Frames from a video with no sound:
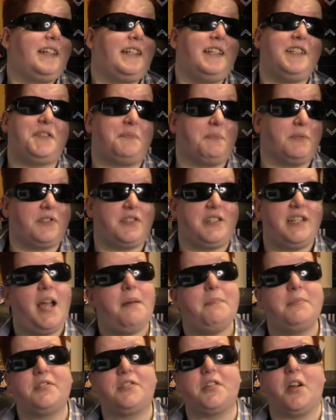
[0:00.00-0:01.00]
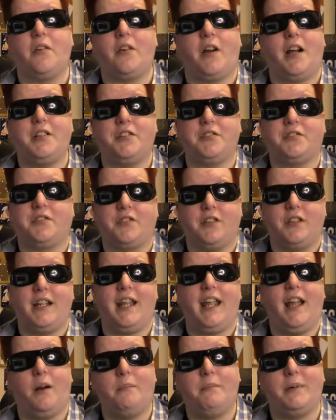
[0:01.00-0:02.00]
this was the episode. I just
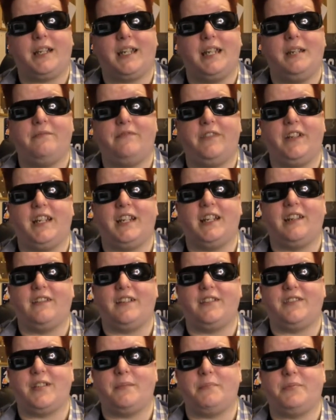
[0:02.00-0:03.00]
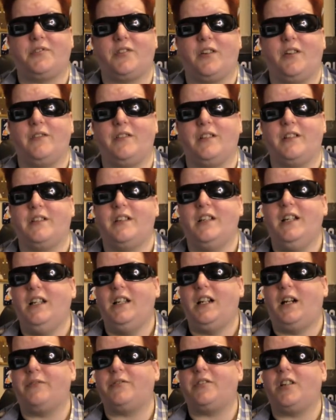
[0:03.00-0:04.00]
couldn't help but keep thinking of this episode, and
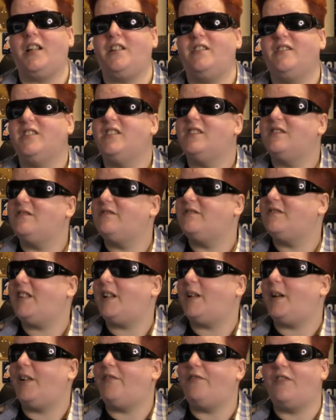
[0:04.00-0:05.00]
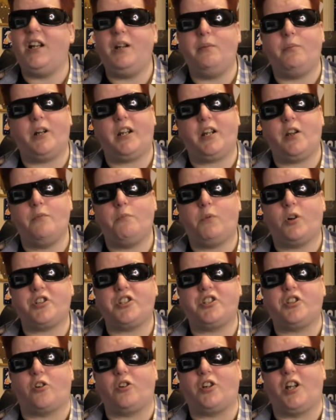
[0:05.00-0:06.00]
I was like, I really want to go
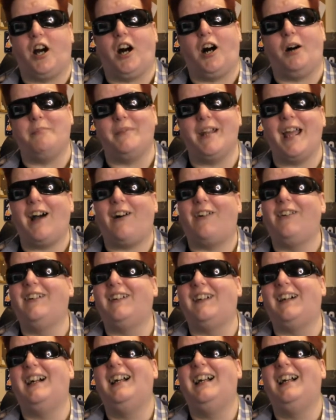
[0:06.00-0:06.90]
watch .com now.